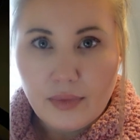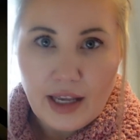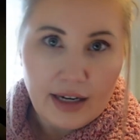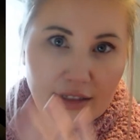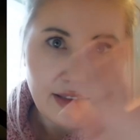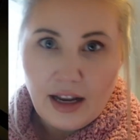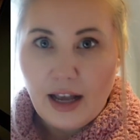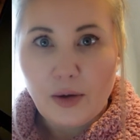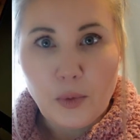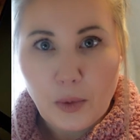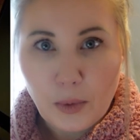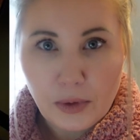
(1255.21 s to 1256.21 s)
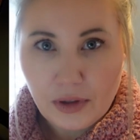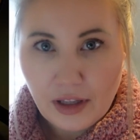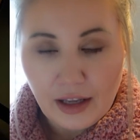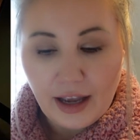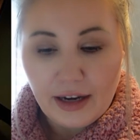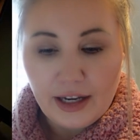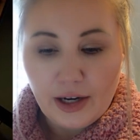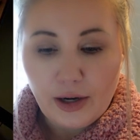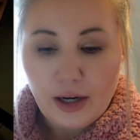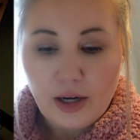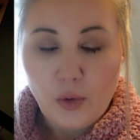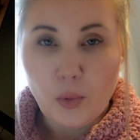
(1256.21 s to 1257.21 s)
That is not what we're looking at here.
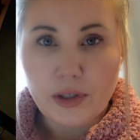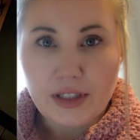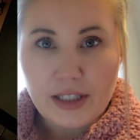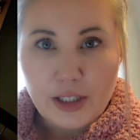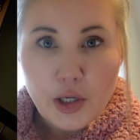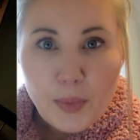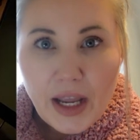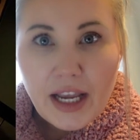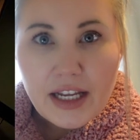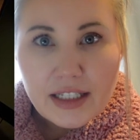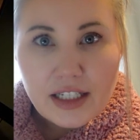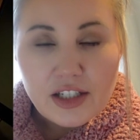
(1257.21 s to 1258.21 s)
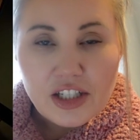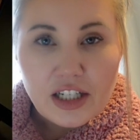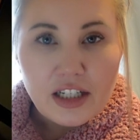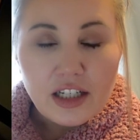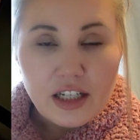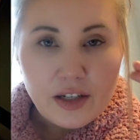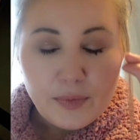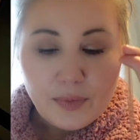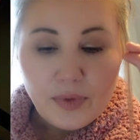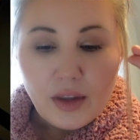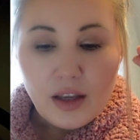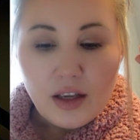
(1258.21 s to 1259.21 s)
We're still paying attention
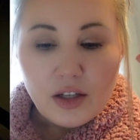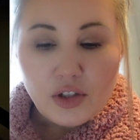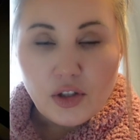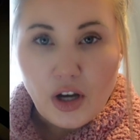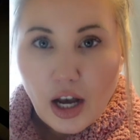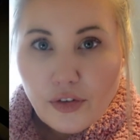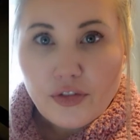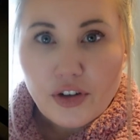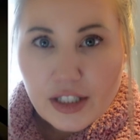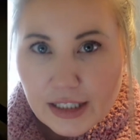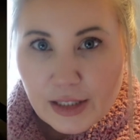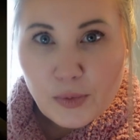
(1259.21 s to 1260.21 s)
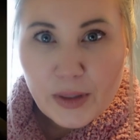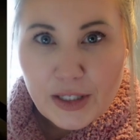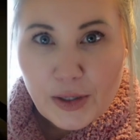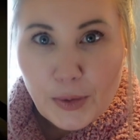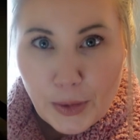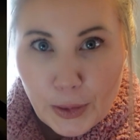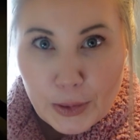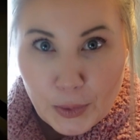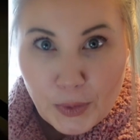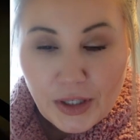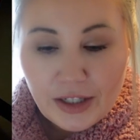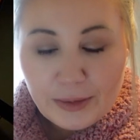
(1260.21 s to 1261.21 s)
to the unfrosted window in the
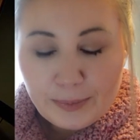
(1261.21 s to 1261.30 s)
door.